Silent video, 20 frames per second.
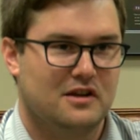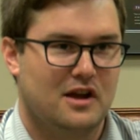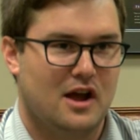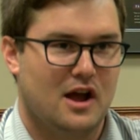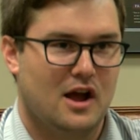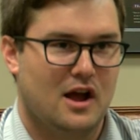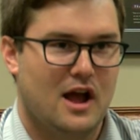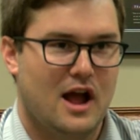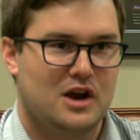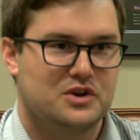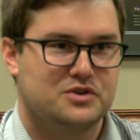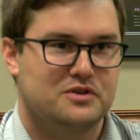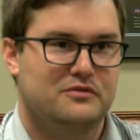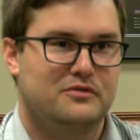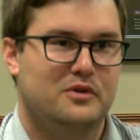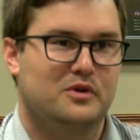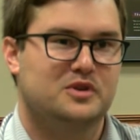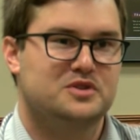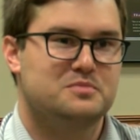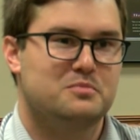actually
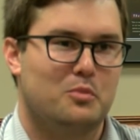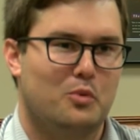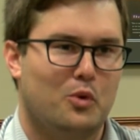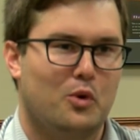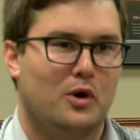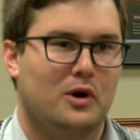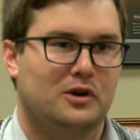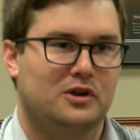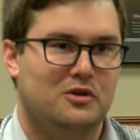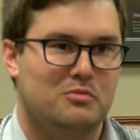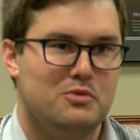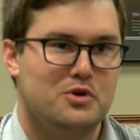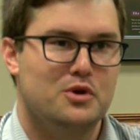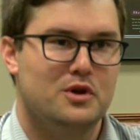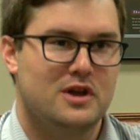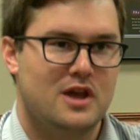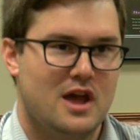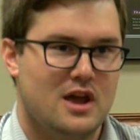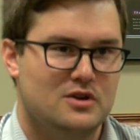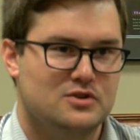focused more on
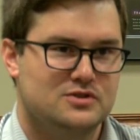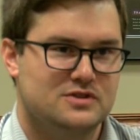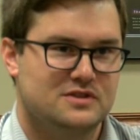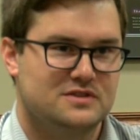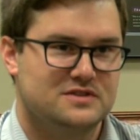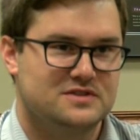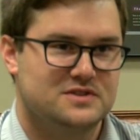communication.